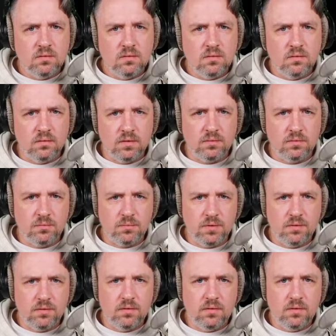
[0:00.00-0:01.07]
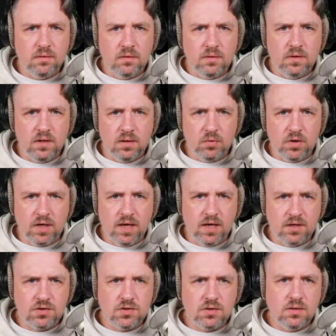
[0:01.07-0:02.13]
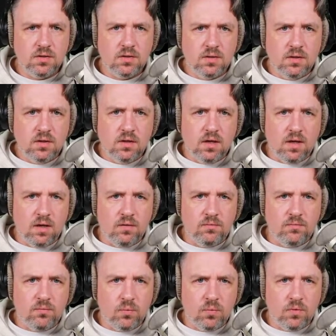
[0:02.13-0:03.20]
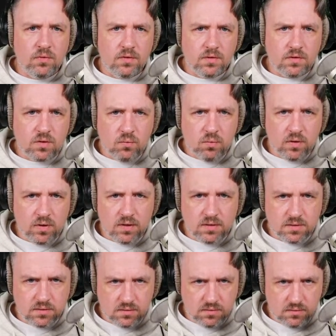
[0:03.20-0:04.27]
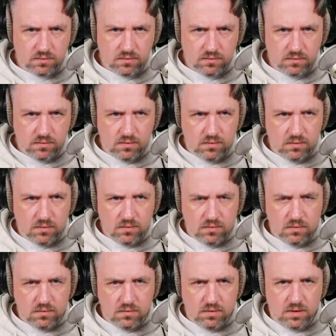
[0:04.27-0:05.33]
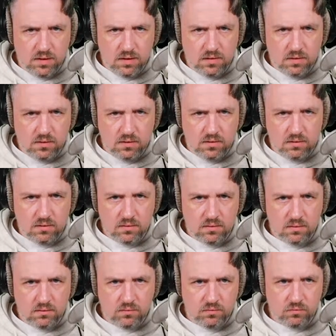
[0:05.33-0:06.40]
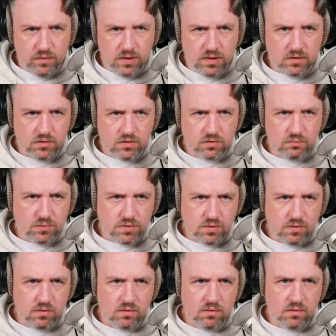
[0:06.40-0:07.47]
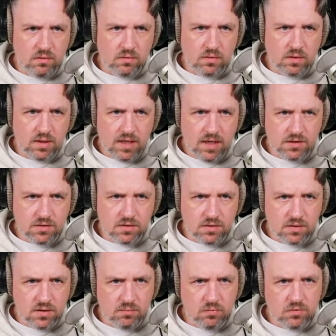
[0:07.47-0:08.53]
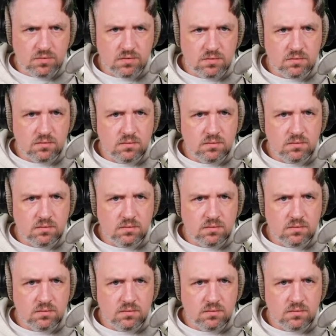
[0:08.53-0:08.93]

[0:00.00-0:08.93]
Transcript: Oh, that was weird. Neighbor cache for this coordinate, then we can just return cached neighbors.